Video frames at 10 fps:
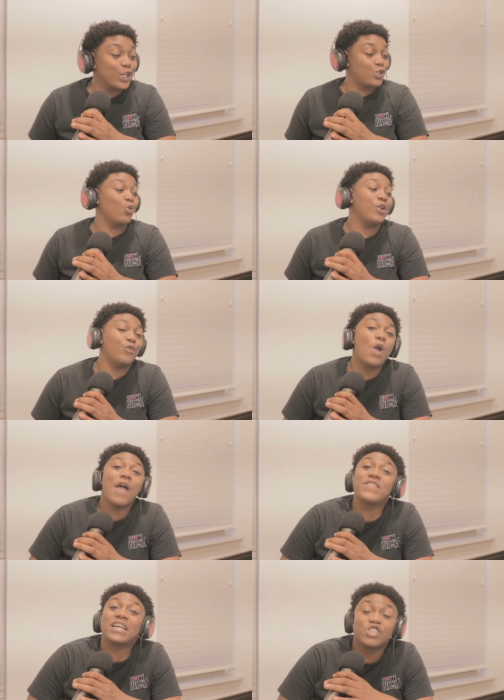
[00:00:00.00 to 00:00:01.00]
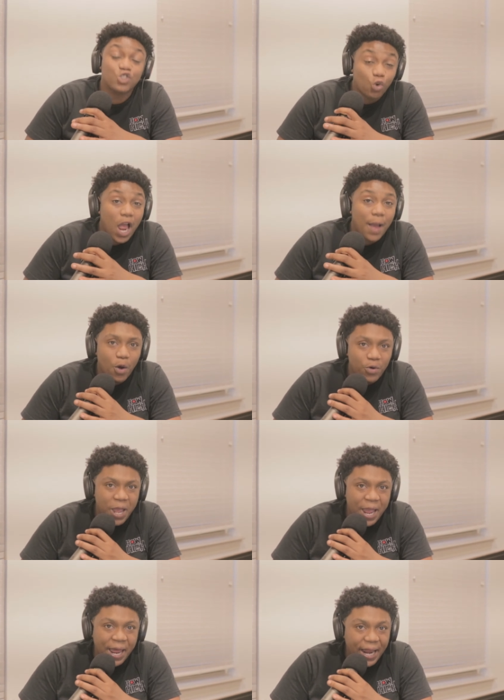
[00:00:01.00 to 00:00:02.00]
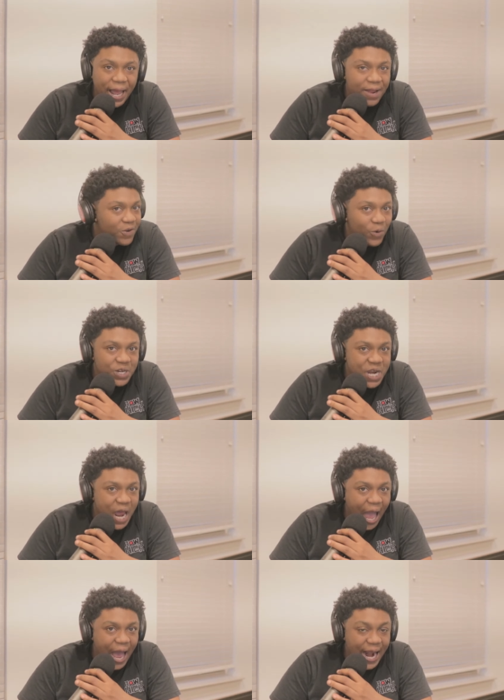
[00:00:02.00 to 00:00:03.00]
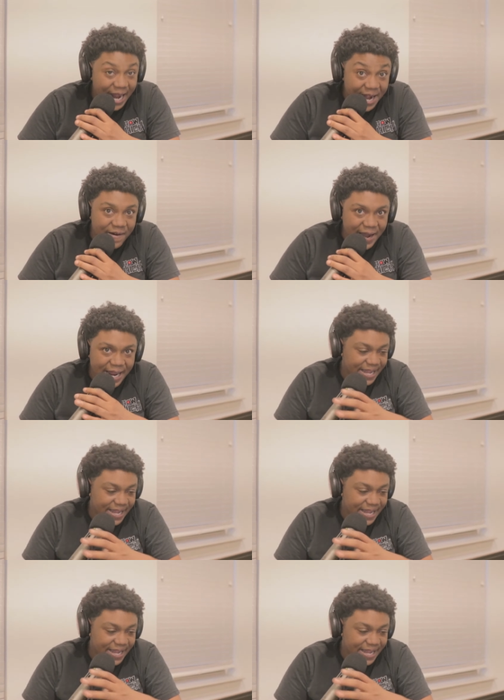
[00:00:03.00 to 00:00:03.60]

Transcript: get to it. If you have not subscribed, go ahead. I ain't finna waste your time. Let's do it.